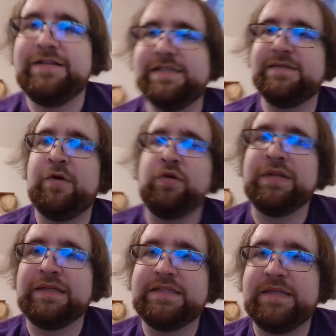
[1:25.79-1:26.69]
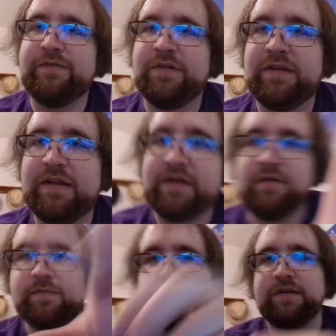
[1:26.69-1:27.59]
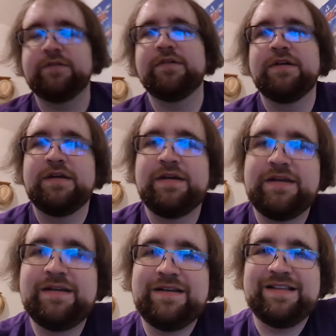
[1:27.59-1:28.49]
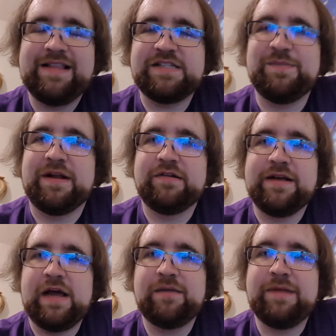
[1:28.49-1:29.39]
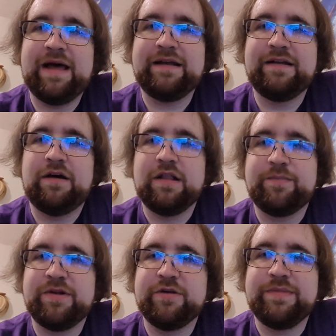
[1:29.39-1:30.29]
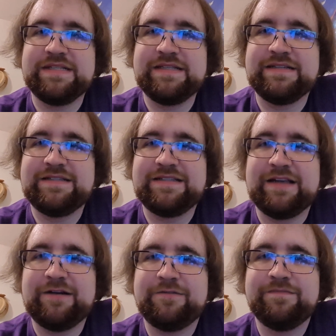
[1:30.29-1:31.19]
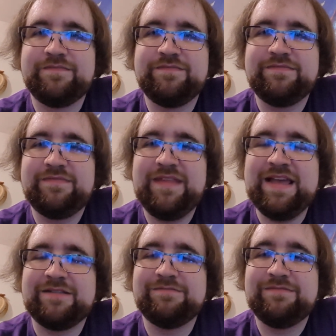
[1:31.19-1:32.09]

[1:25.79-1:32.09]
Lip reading: It's because I'm holding this differently than I normally do. That's better. Now I'm not all up in your business, so yeah.